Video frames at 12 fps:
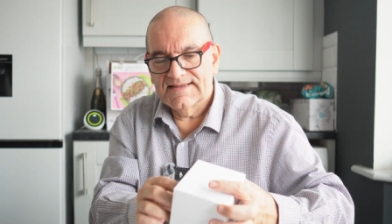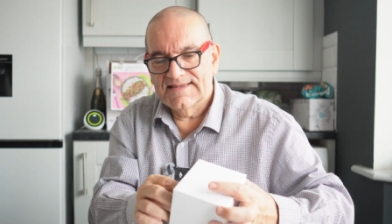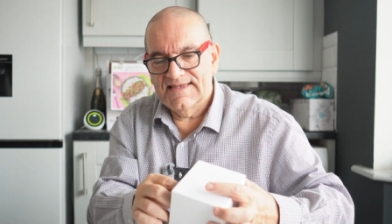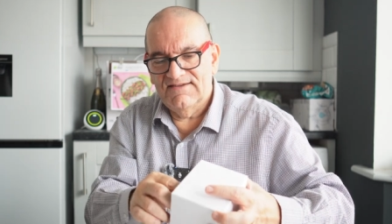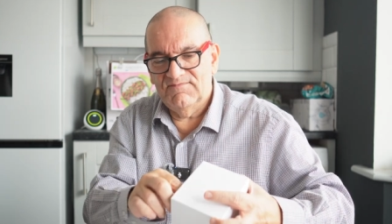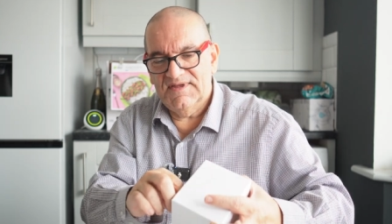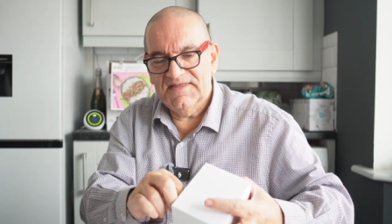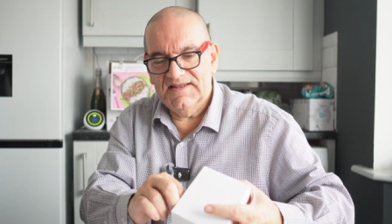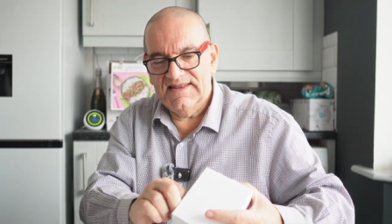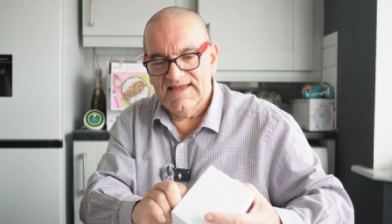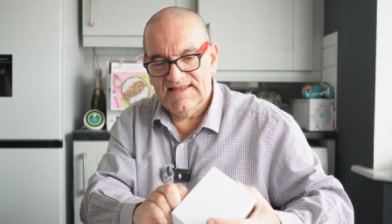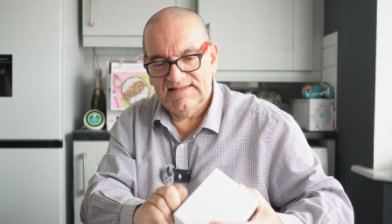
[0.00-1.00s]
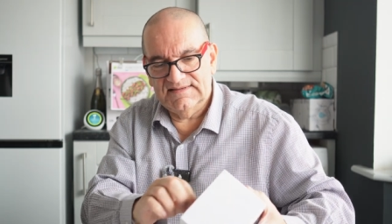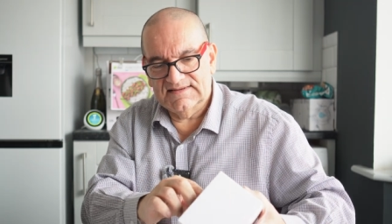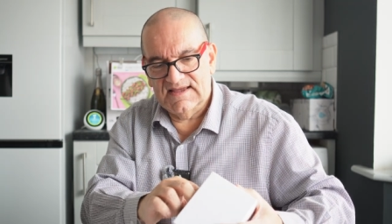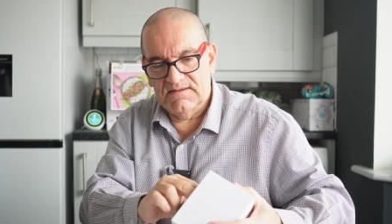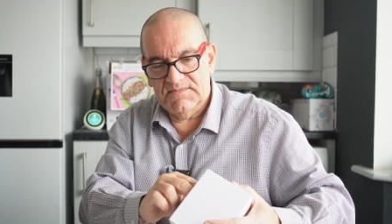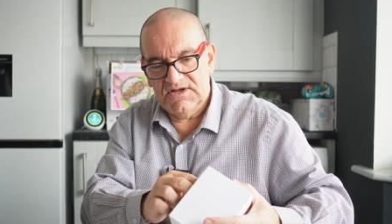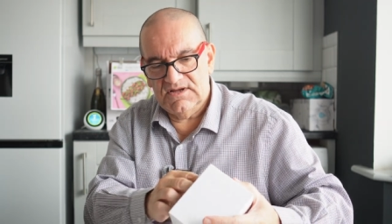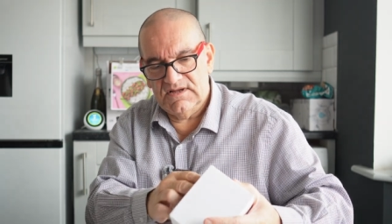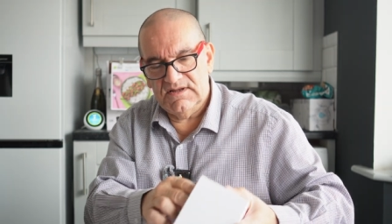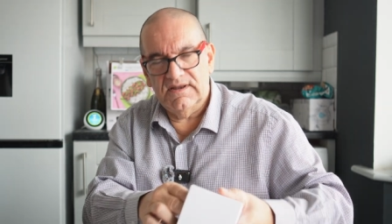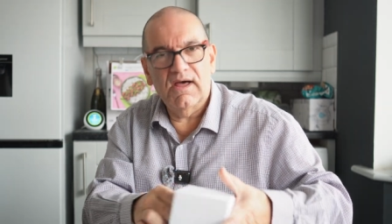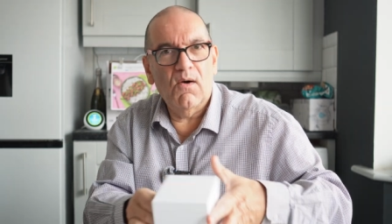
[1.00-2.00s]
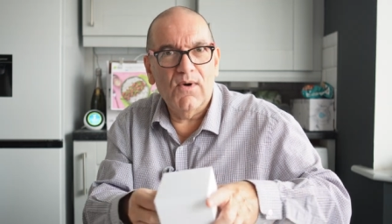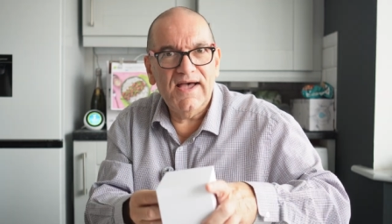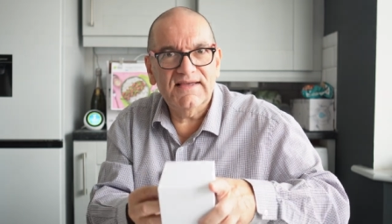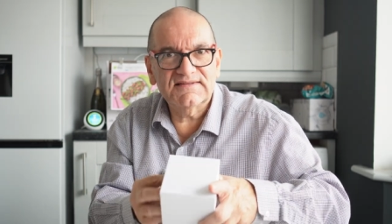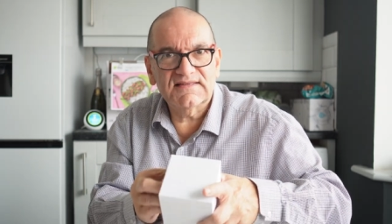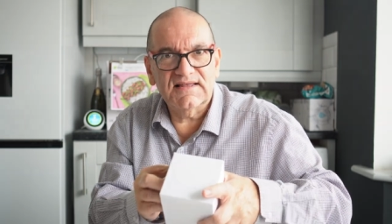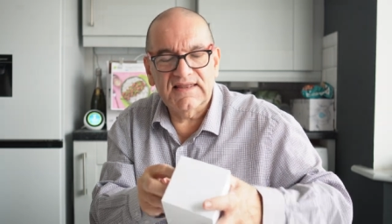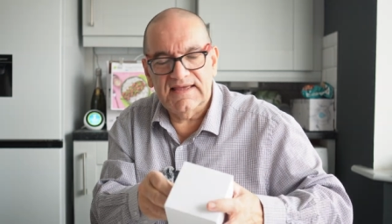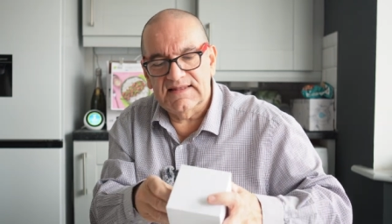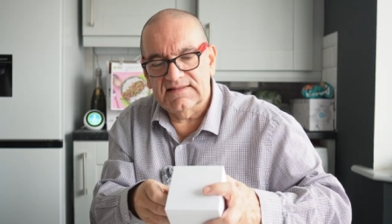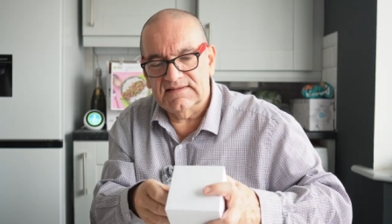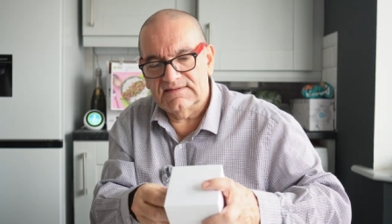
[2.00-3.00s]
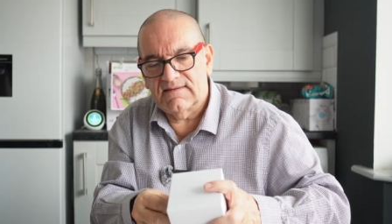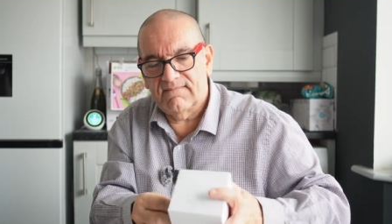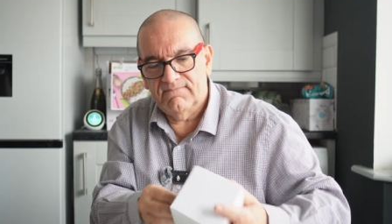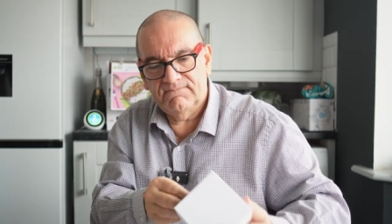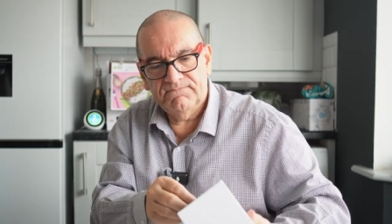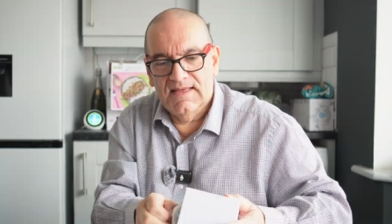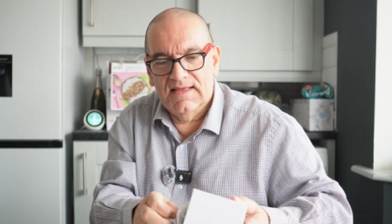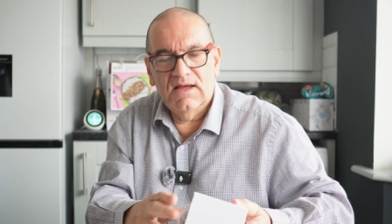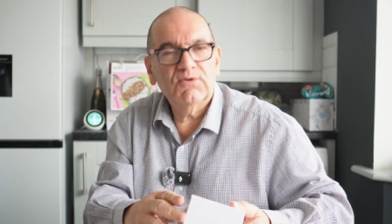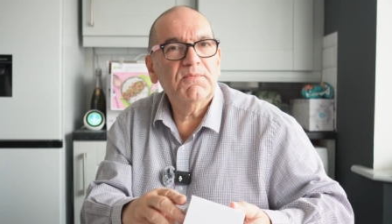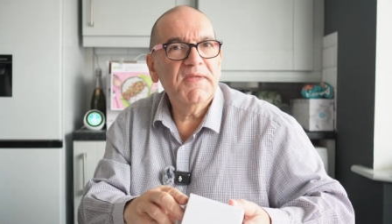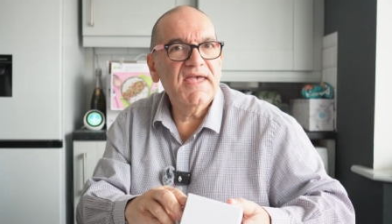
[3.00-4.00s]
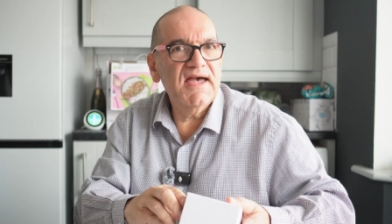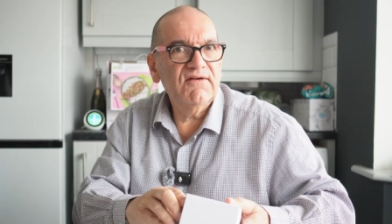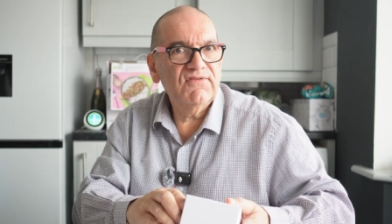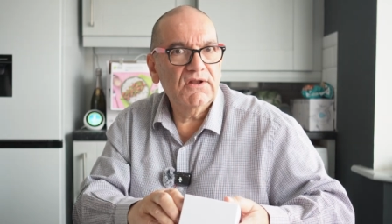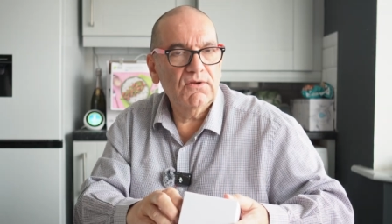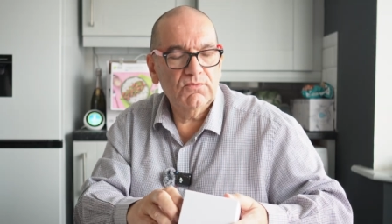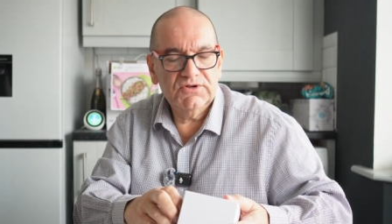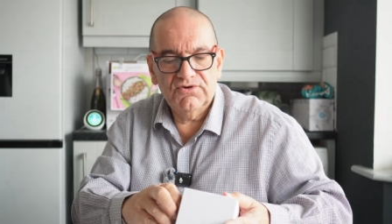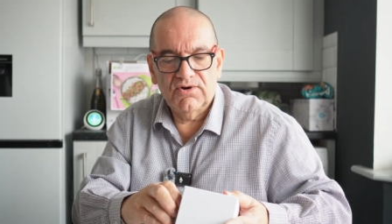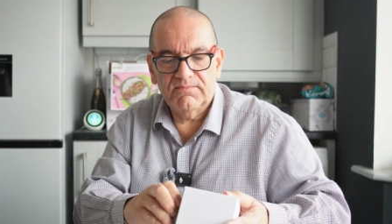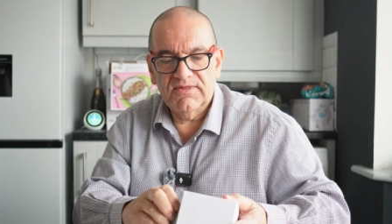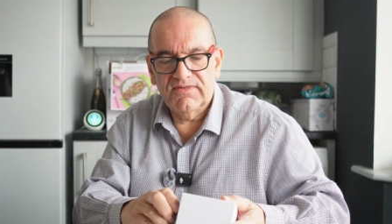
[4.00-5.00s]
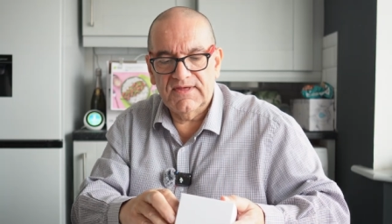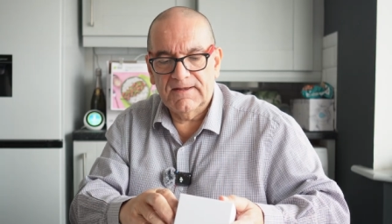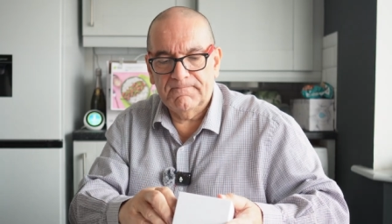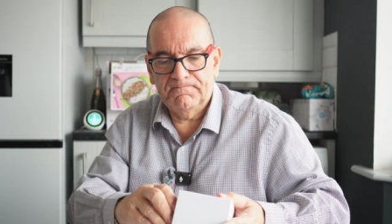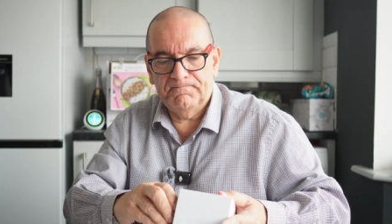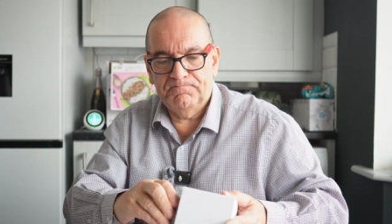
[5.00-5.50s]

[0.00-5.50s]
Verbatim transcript: Give me the lens. Come on. Where's the lens? I want to be careful. I don't want to drop the thing.